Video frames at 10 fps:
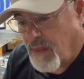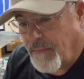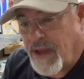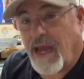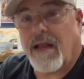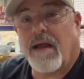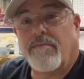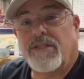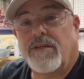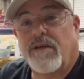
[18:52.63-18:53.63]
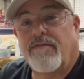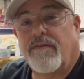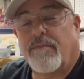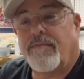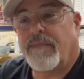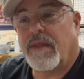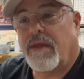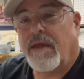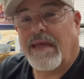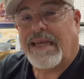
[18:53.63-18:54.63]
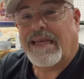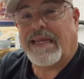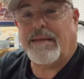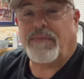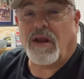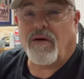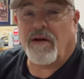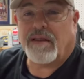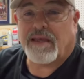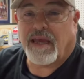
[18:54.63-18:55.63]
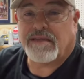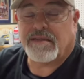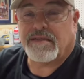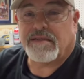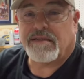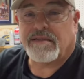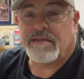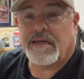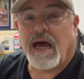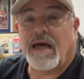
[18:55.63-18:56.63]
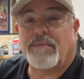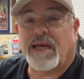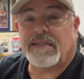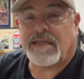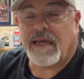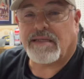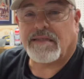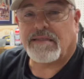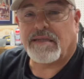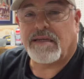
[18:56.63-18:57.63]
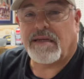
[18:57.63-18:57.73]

Matt coming to you from deep in the heart of Texas. God bless Texas.